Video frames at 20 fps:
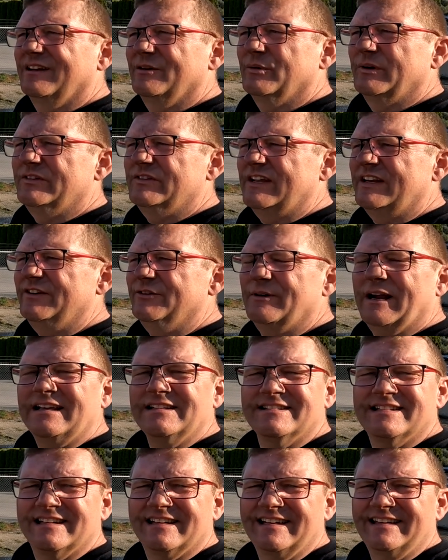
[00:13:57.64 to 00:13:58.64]
was
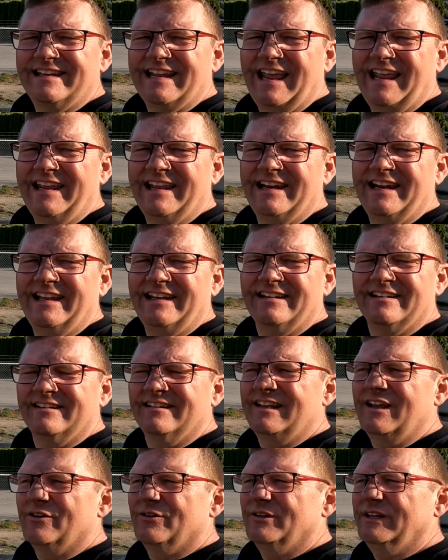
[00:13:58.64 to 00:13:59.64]
interested in taking it,
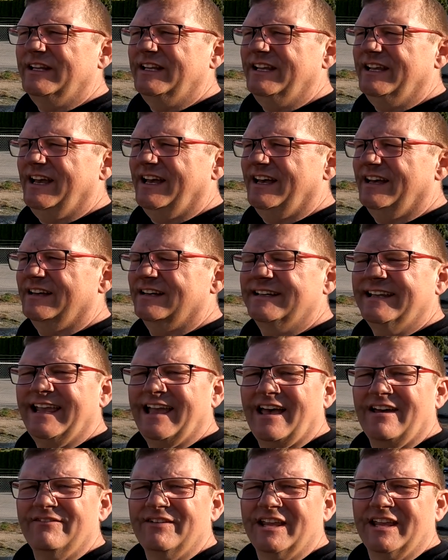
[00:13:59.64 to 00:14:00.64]
and the only
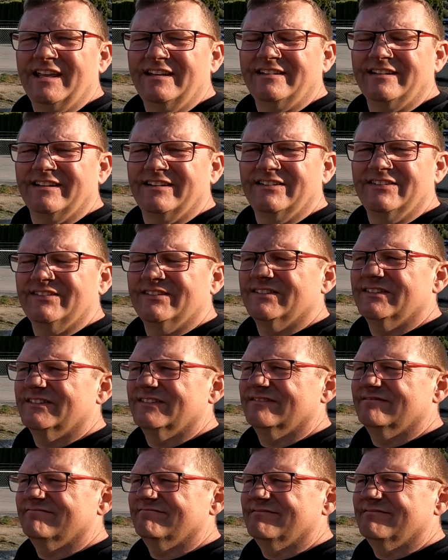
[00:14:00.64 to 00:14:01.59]
caveat is